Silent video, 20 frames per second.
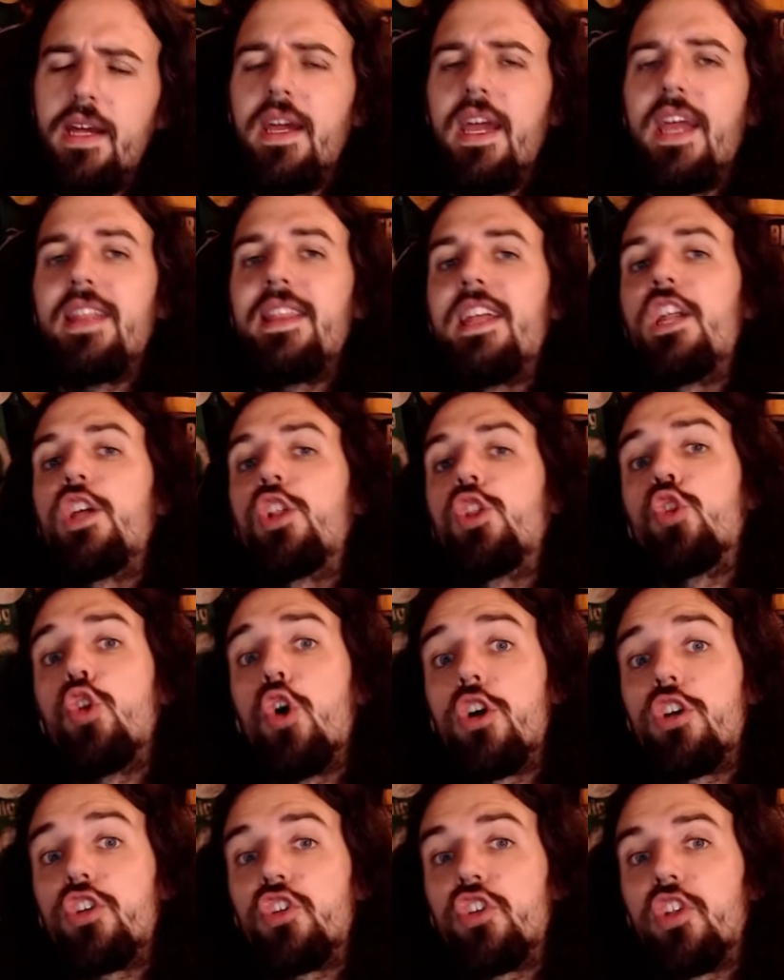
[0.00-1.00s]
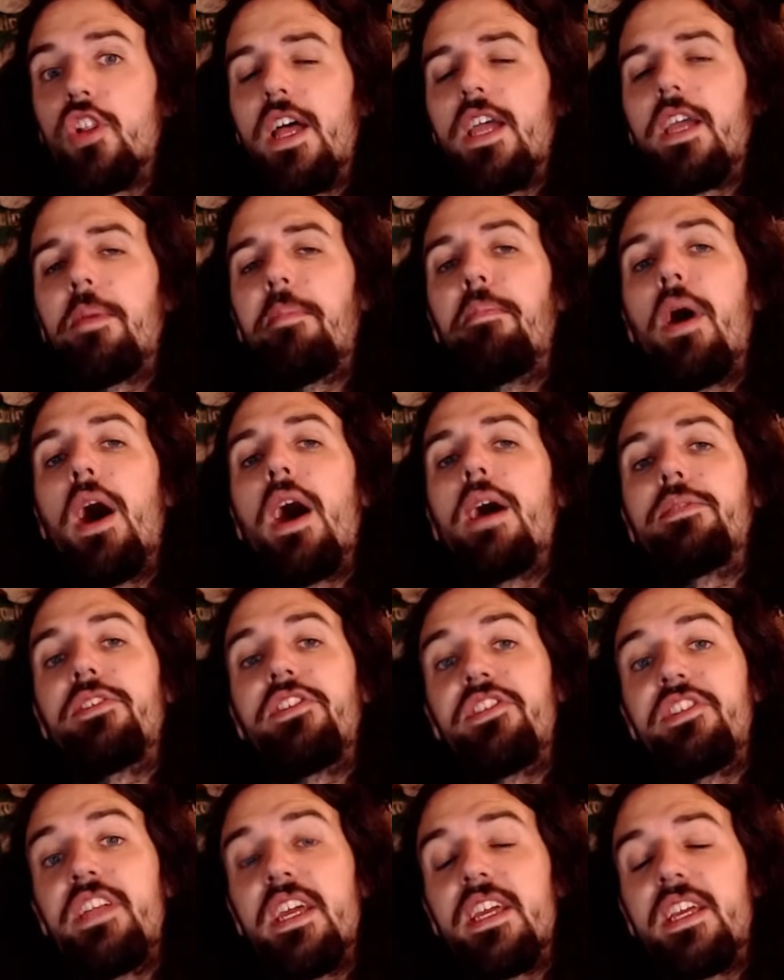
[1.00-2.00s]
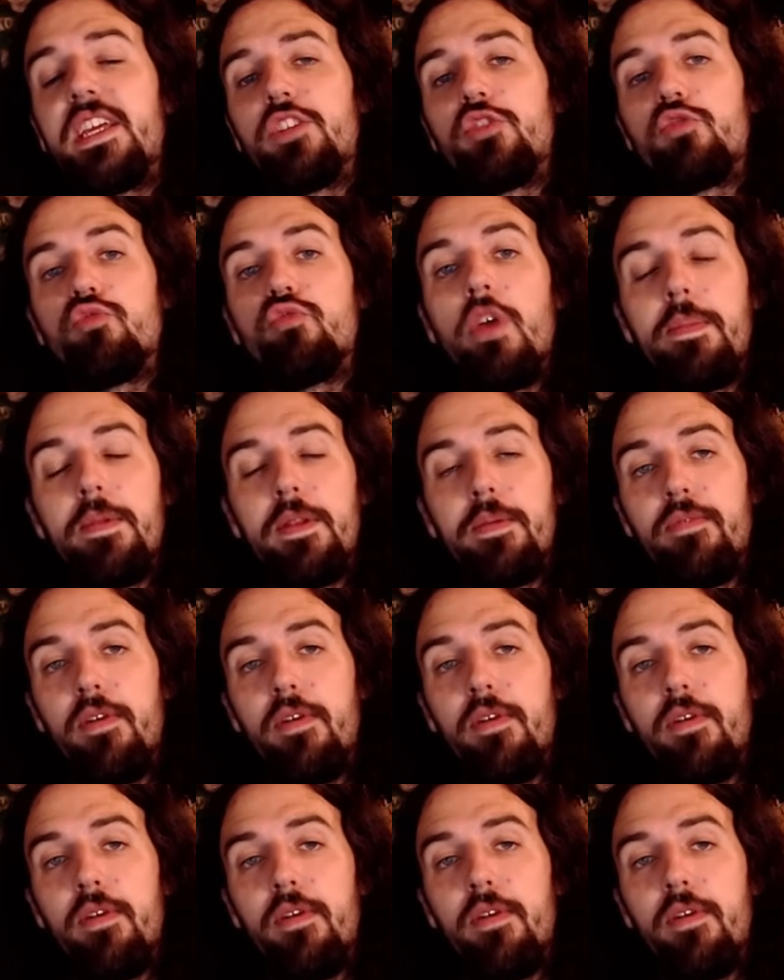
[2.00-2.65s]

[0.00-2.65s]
And then it looks like Bob's stick gets ripped